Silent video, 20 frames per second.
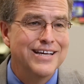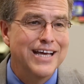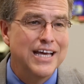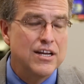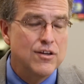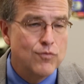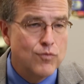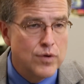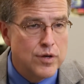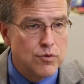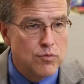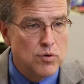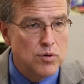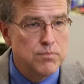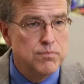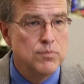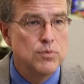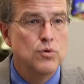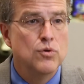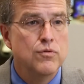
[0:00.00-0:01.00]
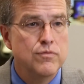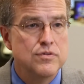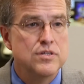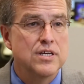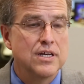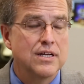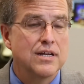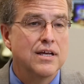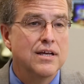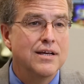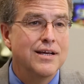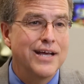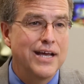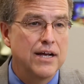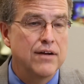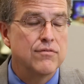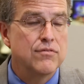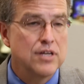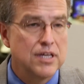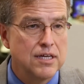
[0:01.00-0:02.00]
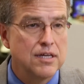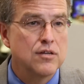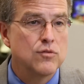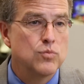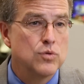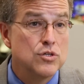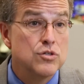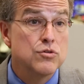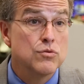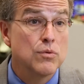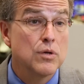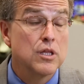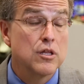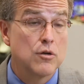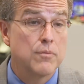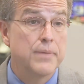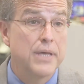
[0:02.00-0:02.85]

and if we removed it, every kid would do a little